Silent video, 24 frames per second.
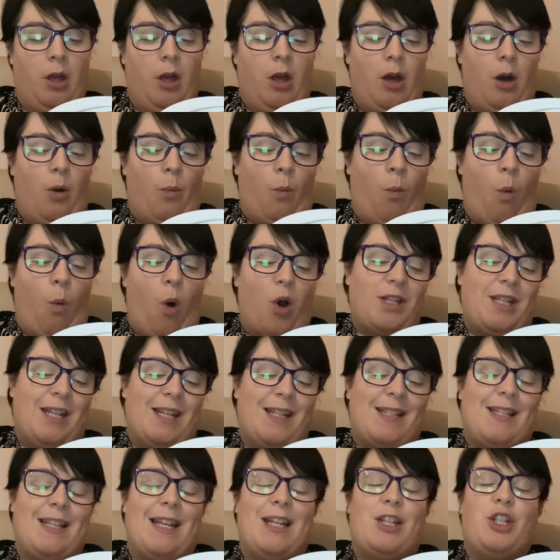What
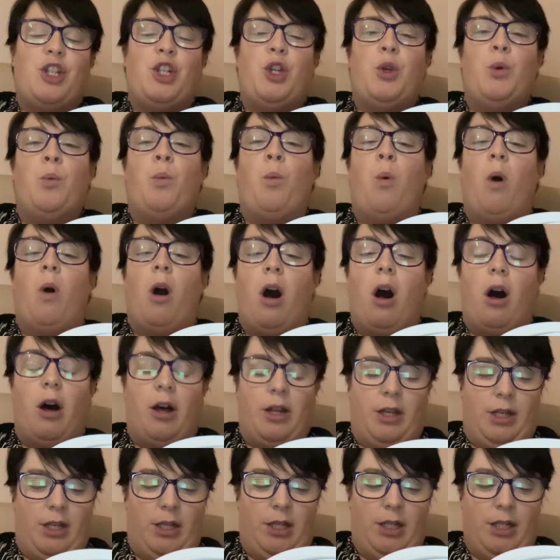is it you
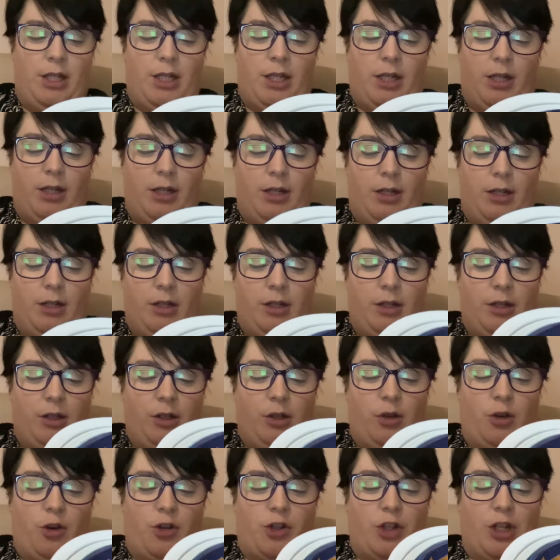want?
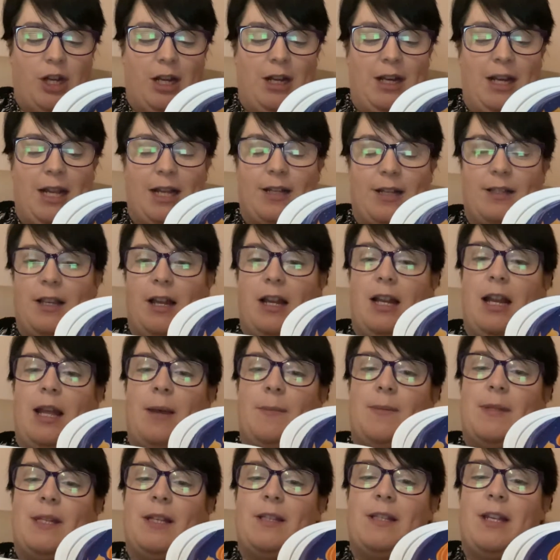Koshka licks her
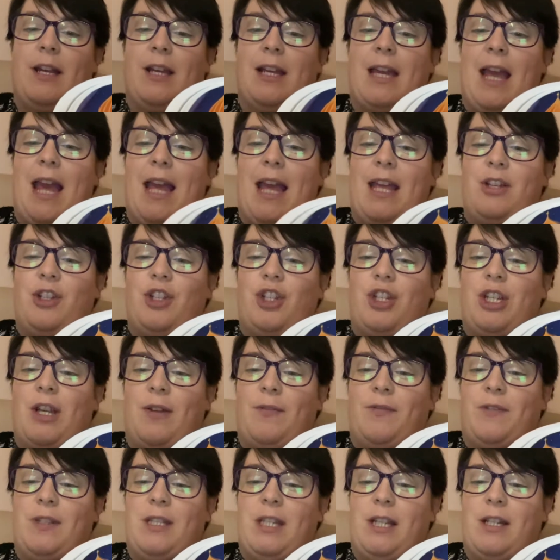lips as her gaze
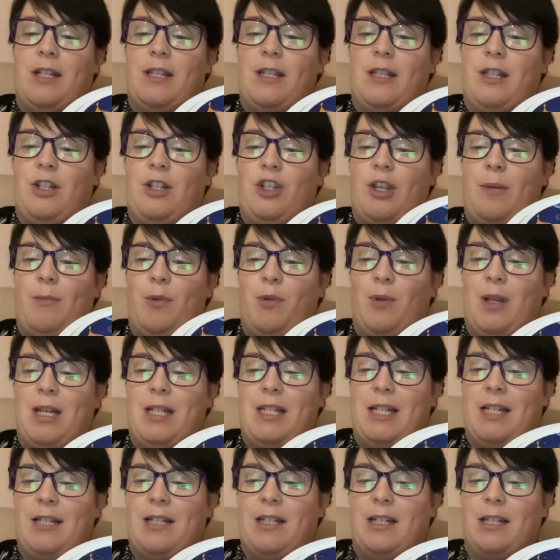shifts into the shimmering
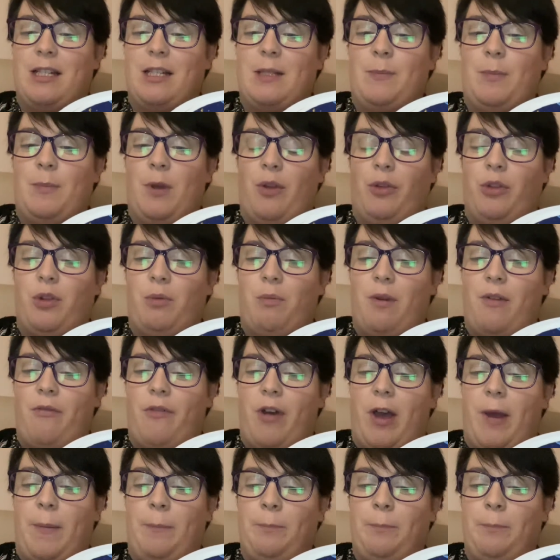distance beyond the river.